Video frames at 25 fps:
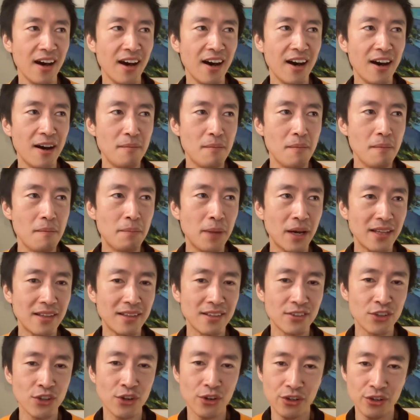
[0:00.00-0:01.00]
Um,
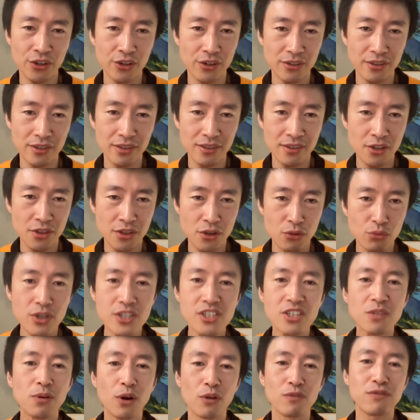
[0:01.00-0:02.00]
but your, your the, the,
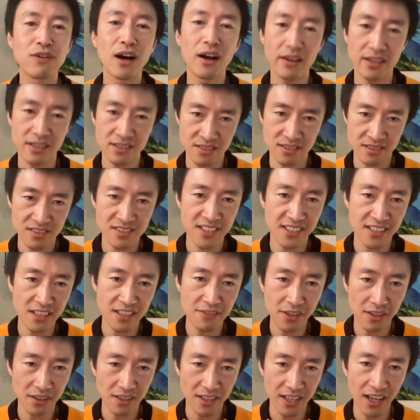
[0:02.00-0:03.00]
risk profile is
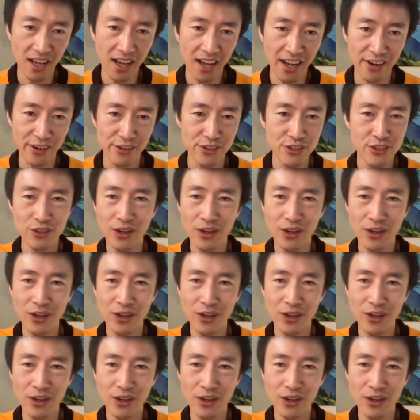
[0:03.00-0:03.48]
significantly higher.